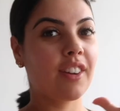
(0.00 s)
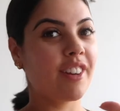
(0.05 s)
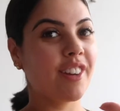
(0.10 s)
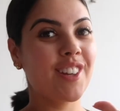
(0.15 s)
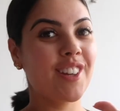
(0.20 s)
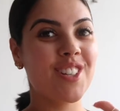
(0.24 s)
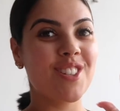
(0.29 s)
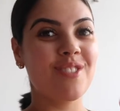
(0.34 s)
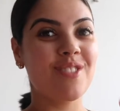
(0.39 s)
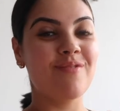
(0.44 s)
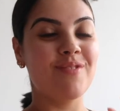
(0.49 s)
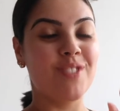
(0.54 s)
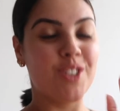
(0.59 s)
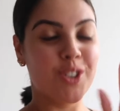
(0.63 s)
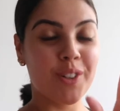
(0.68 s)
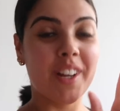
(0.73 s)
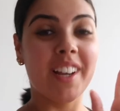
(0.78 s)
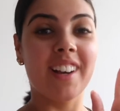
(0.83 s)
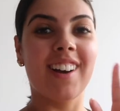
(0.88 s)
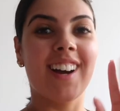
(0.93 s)
Good
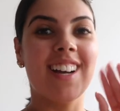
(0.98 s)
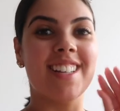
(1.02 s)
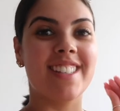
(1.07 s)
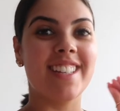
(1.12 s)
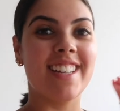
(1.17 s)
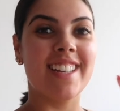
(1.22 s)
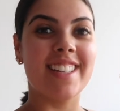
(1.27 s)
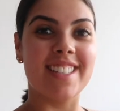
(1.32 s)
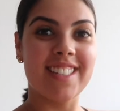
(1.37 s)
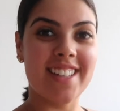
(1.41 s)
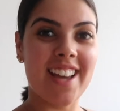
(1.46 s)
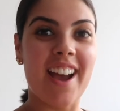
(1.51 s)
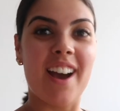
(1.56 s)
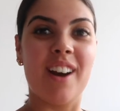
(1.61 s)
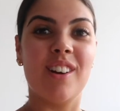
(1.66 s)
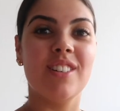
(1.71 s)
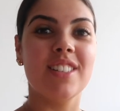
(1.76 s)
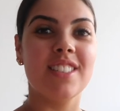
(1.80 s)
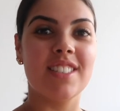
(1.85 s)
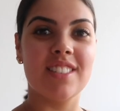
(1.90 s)
morning, guys. It is
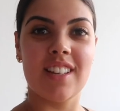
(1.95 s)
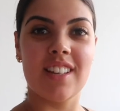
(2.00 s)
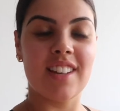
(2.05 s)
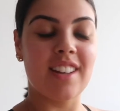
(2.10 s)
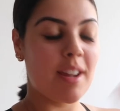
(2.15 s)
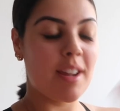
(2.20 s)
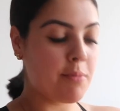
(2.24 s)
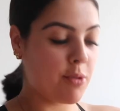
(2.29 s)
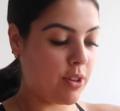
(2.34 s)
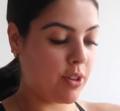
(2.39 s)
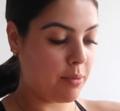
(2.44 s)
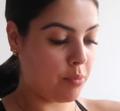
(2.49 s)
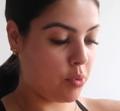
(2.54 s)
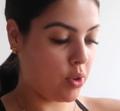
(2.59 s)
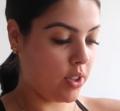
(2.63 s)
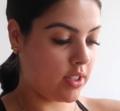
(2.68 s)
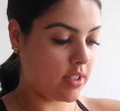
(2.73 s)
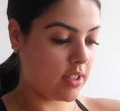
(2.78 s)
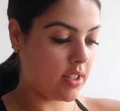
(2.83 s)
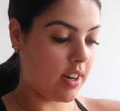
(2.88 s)
now Sunday morning.
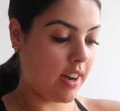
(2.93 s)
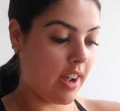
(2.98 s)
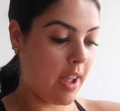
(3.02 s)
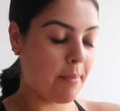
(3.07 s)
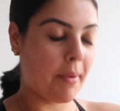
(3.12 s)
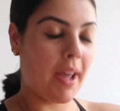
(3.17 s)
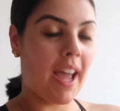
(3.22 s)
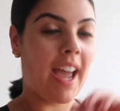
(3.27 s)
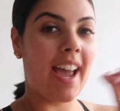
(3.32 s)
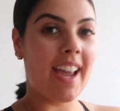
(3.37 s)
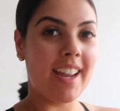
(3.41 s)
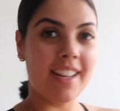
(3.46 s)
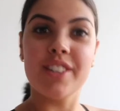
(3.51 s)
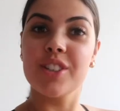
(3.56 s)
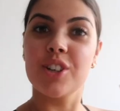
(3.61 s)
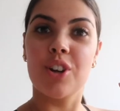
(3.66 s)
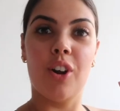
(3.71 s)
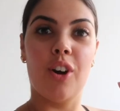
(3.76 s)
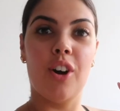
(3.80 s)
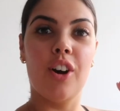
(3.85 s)
What is the time? 8
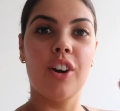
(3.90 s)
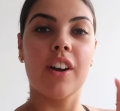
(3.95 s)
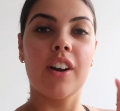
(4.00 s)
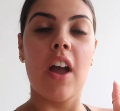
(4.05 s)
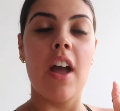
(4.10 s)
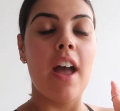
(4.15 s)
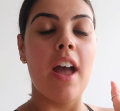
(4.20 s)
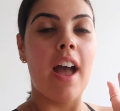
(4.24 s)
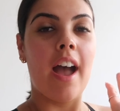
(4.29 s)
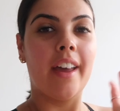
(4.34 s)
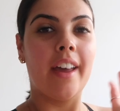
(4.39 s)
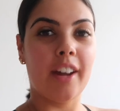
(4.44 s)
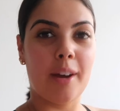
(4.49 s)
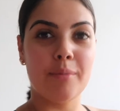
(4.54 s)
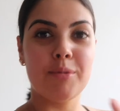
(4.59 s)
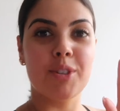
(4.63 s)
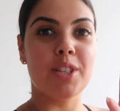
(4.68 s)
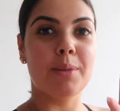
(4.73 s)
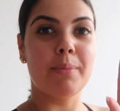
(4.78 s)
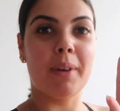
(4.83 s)
o'clock, and
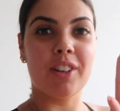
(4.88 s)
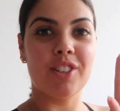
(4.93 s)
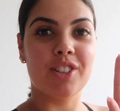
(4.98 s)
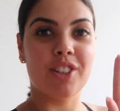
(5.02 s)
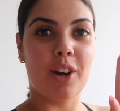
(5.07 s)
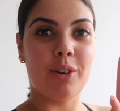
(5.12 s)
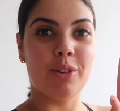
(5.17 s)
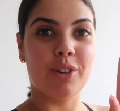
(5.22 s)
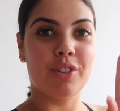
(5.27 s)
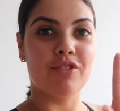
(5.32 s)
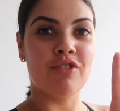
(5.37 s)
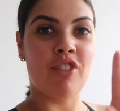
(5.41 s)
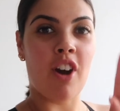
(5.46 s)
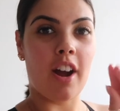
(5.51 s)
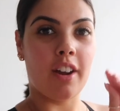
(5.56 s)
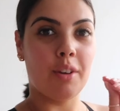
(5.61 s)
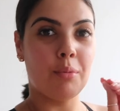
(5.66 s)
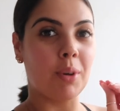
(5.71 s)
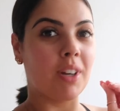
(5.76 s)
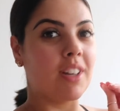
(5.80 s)
I'm just about to go on a
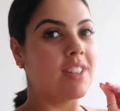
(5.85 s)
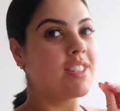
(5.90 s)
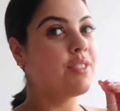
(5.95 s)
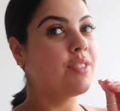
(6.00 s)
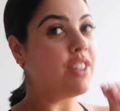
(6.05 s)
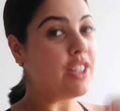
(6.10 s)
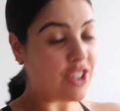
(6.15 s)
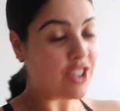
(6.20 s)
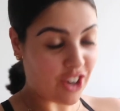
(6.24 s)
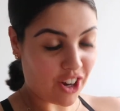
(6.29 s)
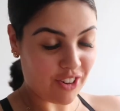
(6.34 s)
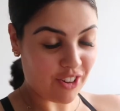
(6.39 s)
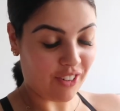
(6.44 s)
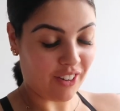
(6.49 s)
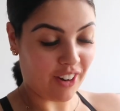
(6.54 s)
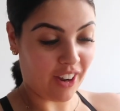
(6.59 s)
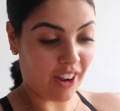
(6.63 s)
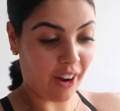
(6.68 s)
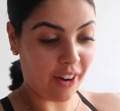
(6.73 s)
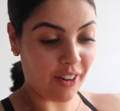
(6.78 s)
run, because if you don't
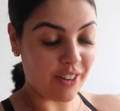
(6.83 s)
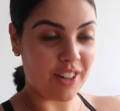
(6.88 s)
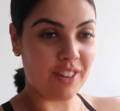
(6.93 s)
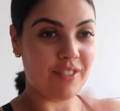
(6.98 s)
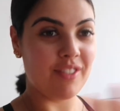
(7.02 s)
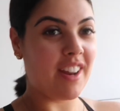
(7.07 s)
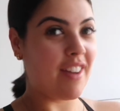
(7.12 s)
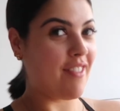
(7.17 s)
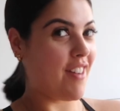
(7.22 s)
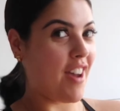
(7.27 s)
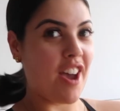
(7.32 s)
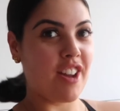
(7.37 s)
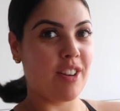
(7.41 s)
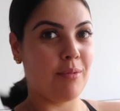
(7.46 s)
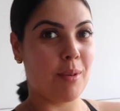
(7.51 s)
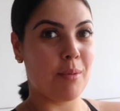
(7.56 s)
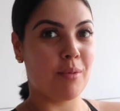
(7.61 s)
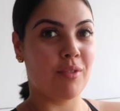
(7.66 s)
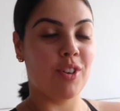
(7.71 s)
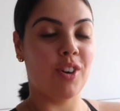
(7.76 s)
know and you've never heard of
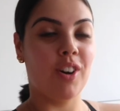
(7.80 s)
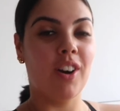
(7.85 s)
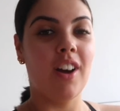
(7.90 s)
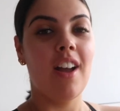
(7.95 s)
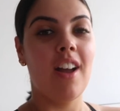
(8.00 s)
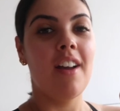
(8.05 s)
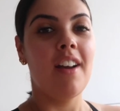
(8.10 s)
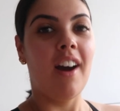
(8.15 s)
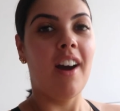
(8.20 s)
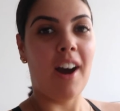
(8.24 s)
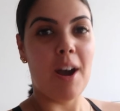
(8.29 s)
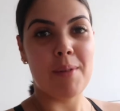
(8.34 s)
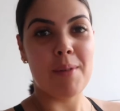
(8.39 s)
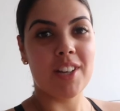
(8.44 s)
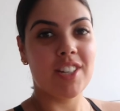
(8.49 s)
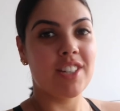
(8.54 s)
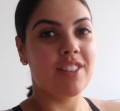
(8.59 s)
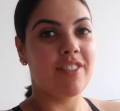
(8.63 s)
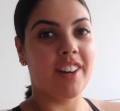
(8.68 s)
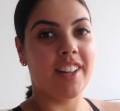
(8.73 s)
me before, I'm
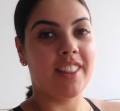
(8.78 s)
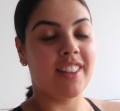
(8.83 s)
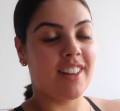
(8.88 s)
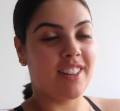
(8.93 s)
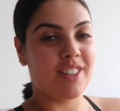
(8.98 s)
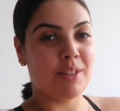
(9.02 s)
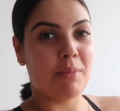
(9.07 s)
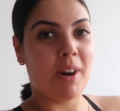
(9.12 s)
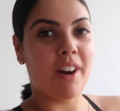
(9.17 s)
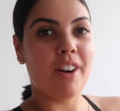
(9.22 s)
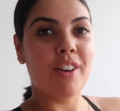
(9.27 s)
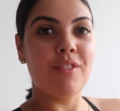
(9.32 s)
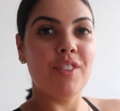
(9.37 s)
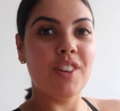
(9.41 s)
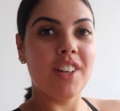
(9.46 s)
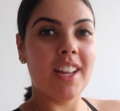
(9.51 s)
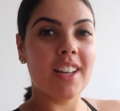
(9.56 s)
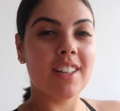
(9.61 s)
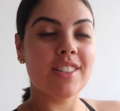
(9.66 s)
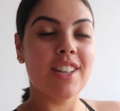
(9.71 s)
actually running the London
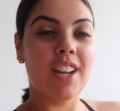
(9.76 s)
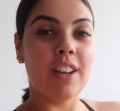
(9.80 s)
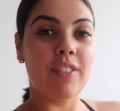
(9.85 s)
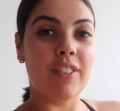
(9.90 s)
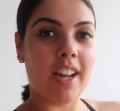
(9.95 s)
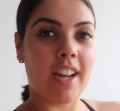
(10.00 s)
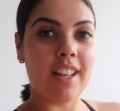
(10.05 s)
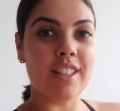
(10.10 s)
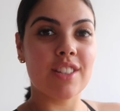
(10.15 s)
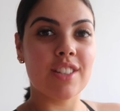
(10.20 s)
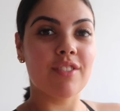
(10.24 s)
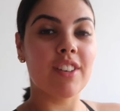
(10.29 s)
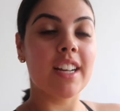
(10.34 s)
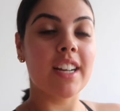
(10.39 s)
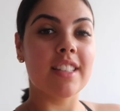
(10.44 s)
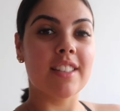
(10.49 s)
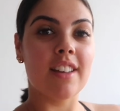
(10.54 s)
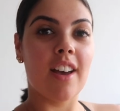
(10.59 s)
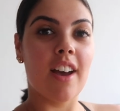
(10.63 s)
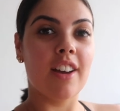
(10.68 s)
Marathon next year for cancer
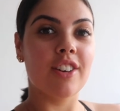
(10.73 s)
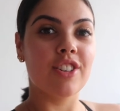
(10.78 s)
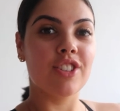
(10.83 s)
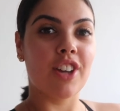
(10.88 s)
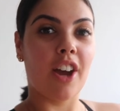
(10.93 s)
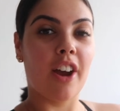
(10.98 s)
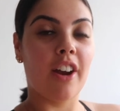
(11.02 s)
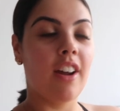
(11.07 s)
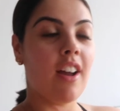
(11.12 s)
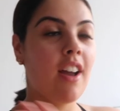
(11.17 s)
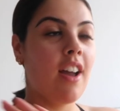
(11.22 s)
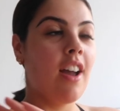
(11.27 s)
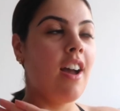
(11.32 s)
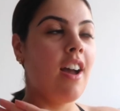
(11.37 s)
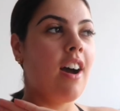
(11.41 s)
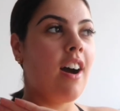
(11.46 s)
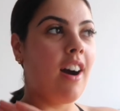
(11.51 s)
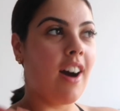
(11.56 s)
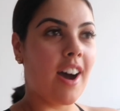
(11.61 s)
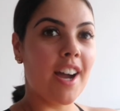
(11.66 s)
research. So
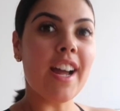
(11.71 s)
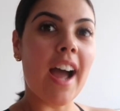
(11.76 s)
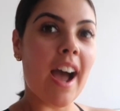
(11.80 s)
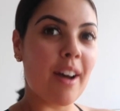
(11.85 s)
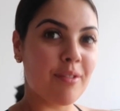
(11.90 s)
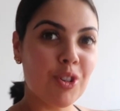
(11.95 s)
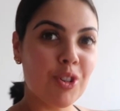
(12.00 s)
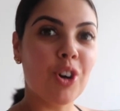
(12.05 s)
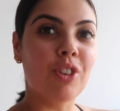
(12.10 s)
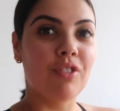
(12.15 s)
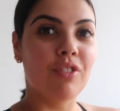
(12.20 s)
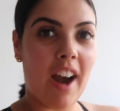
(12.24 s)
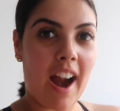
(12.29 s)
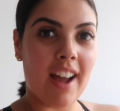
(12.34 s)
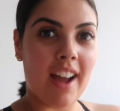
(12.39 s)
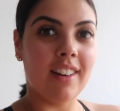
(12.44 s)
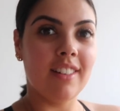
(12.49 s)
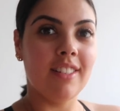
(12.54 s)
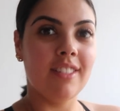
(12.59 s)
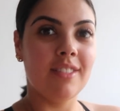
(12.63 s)
I have not
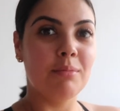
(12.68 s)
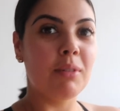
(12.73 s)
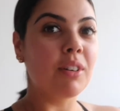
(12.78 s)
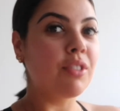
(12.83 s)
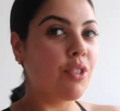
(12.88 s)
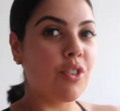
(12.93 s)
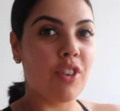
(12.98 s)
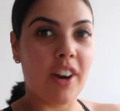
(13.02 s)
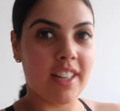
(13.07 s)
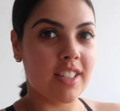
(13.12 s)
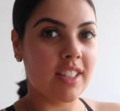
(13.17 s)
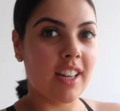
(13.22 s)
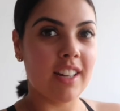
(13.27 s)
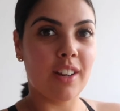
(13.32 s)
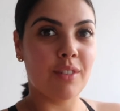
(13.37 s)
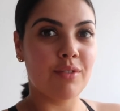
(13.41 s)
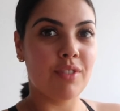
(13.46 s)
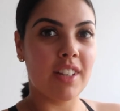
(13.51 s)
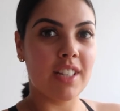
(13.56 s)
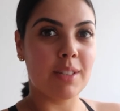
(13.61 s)
ran before I signed
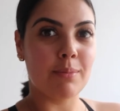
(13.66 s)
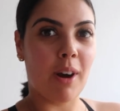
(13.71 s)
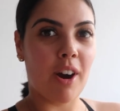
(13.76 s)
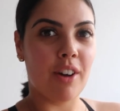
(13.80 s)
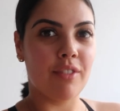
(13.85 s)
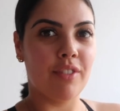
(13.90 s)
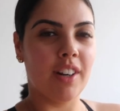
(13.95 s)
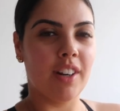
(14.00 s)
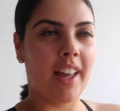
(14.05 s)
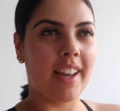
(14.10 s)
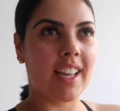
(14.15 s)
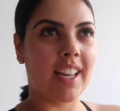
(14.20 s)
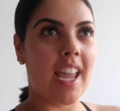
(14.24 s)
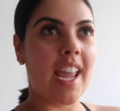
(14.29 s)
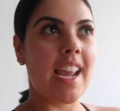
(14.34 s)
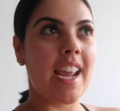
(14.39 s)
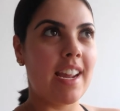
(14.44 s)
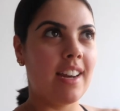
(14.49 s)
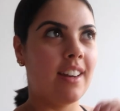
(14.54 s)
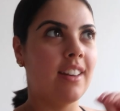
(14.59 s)
up for this marathon, like,
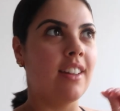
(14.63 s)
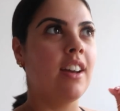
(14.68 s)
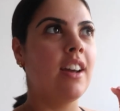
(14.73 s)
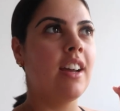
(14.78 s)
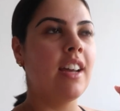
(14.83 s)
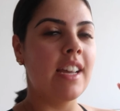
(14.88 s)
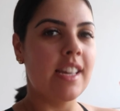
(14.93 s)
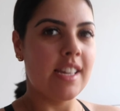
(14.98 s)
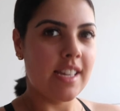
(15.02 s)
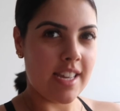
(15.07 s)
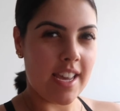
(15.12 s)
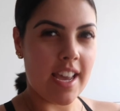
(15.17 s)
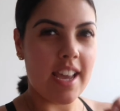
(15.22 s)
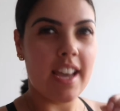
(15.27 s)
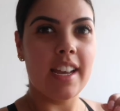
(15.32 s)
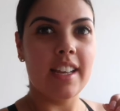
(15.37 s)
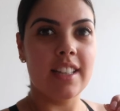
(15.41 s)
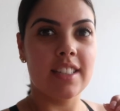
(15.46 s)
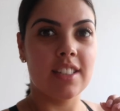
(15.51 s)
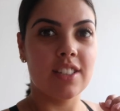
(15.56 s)
in
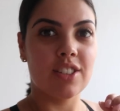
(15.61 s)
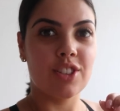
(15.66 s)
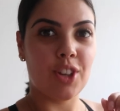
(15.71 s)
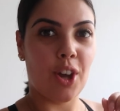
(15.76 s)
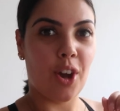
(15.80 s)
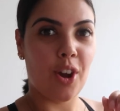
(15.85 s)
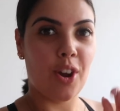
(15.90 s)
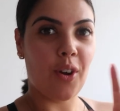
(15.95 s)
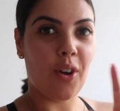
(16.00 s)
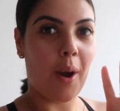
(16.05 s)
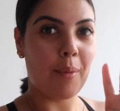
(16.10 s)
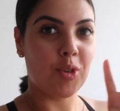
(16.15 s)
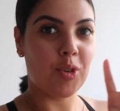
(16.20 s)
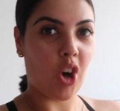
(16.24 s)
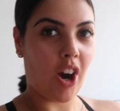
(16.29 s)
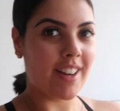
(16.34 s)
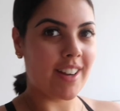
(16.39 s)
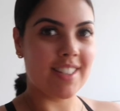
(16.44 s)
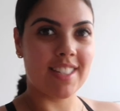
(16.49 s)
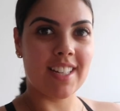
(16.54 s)
years. So I'm
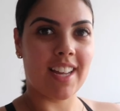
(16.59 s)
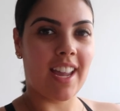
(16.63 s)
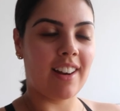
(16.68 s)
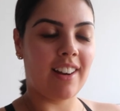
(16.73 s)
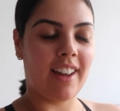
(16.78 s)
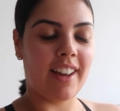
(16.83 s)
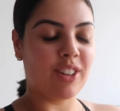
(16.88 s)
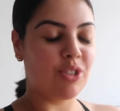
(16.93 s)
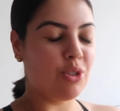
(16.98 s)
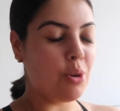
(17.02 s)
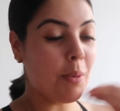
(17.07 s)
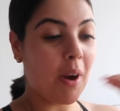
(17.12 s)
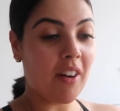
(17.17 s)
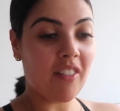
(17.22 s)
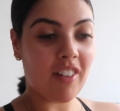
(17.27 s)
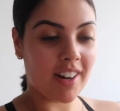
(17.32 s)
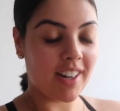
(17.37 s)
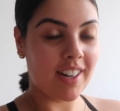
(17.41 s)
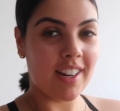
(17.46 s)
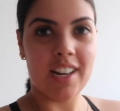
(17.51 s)
trying to get, like, all my
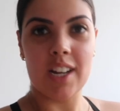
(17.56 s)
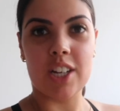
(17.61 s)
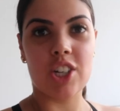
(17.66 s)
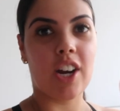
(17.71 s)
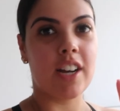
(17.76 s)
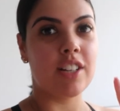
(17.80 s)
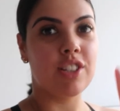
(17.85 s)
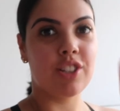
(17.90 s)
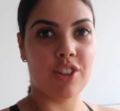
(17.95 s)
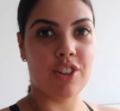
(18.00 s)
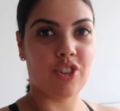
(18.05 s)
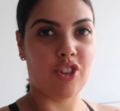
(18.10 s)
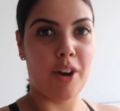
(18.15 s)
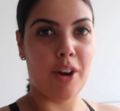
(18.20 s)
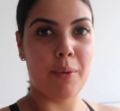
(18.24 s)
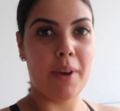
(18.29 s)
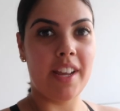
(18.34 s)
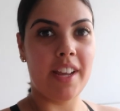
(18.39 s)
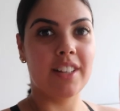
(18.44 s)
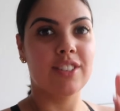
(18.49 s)
running in. I try to do 3
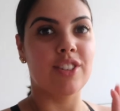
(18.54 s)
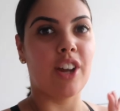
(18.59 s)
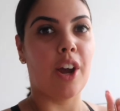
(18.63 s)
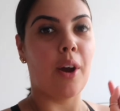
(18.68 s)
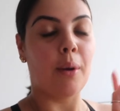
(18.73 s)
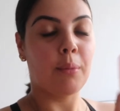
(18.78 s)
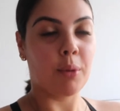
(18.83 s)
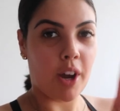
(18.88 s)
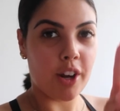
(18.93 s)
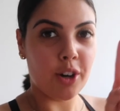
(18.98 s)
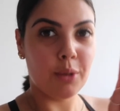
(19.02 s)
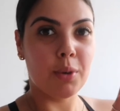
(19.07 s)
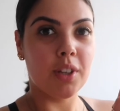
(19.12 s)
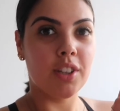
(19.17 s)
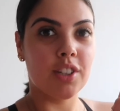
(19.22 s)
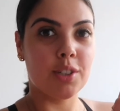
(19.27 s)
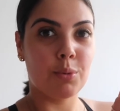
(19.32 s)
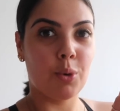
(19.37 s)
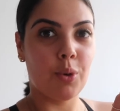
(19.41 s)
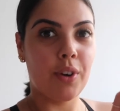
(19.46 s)
a week. So I'm going on one
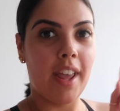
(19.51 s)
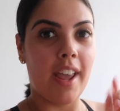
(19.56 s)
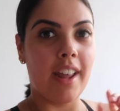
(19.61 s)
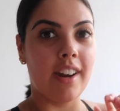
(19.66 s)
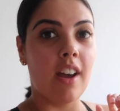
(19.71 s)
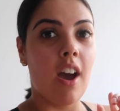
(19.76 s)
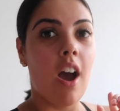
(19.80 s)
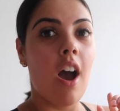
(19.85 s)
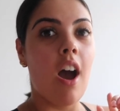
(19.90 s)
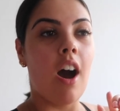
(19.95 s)
this morning.